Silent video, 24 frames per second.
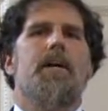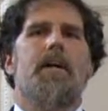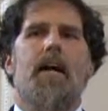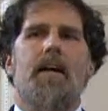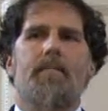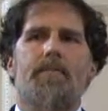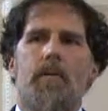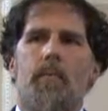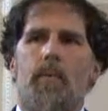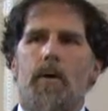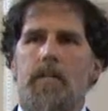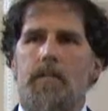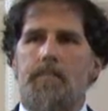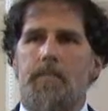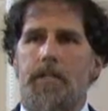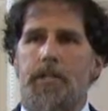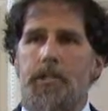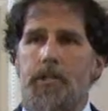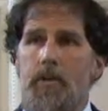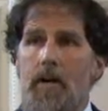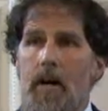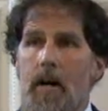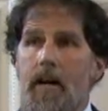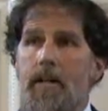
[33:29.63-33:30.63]
everywhere it's been
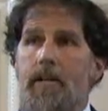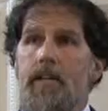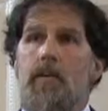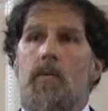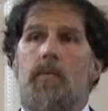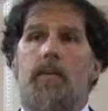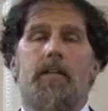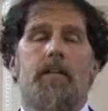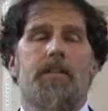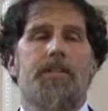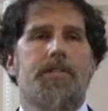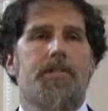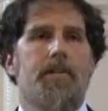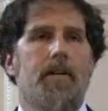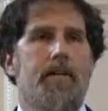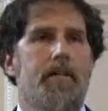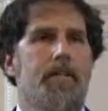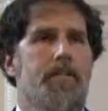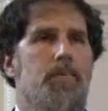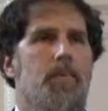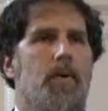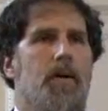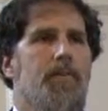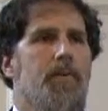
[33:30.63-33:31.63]
tried, according to
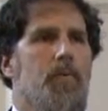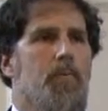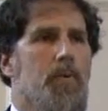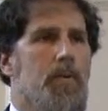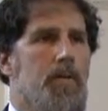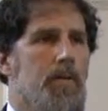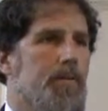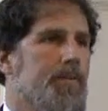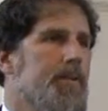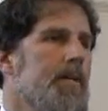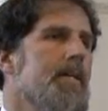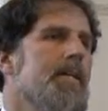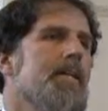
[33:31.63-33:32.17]
studies around the world,